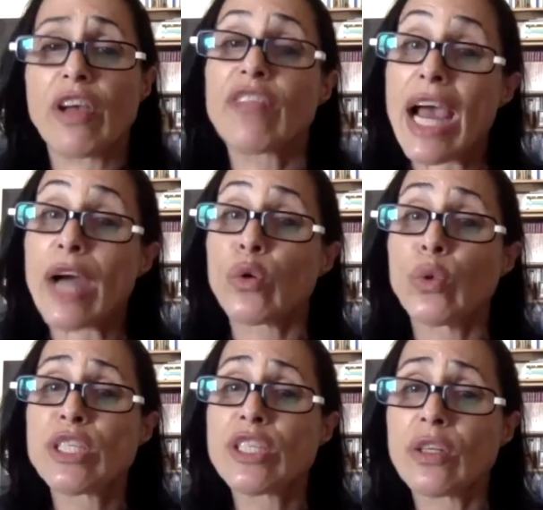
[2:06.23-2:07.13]
of that
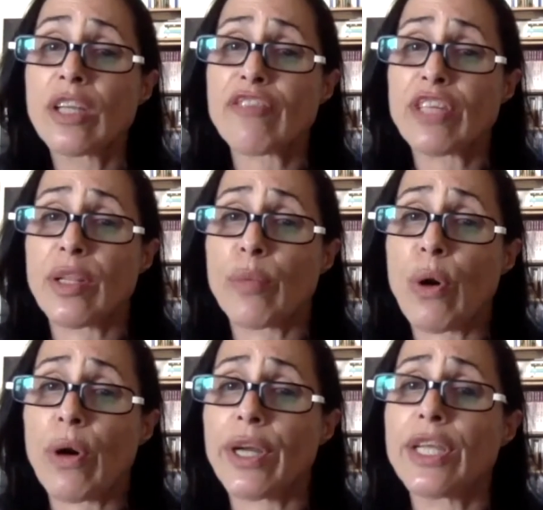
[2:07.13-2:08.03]
group still left in the
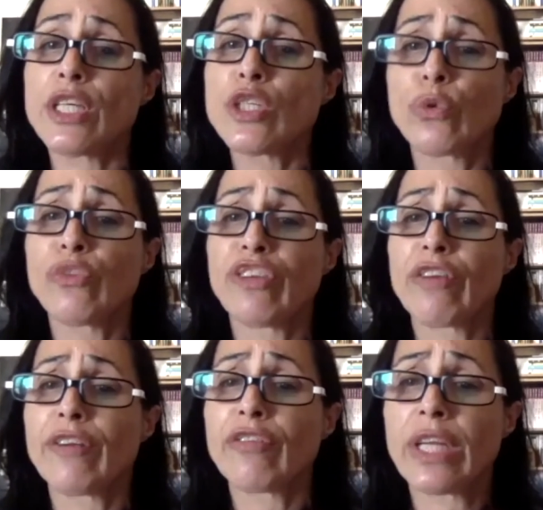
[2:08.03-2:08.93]
party is Ruvi
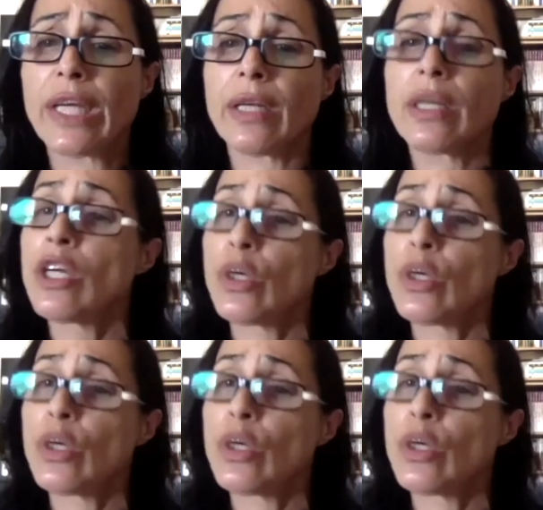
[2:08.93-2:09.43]
Rivlin,